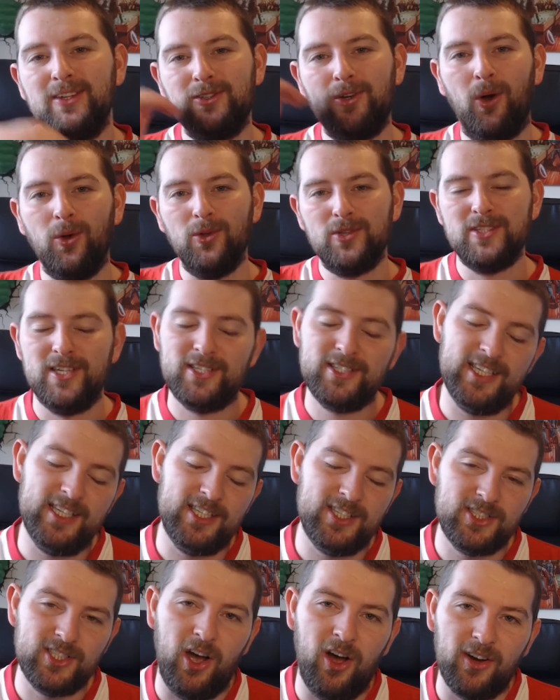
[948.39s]
goals and
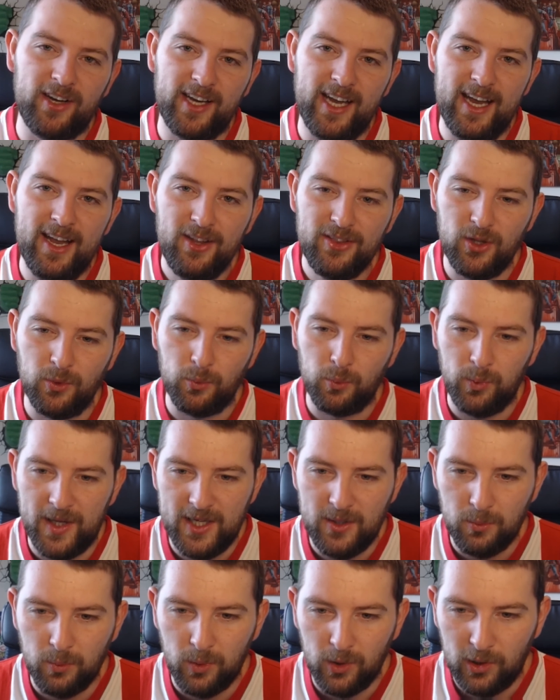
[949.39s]
assist target that
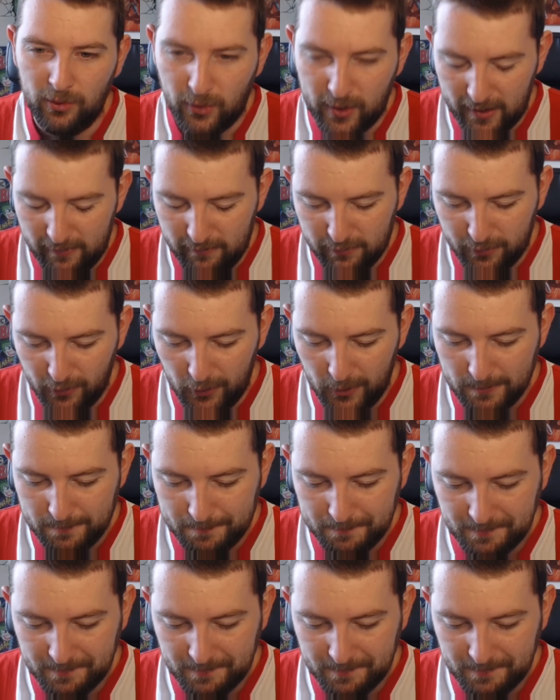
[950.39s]
we were looking for.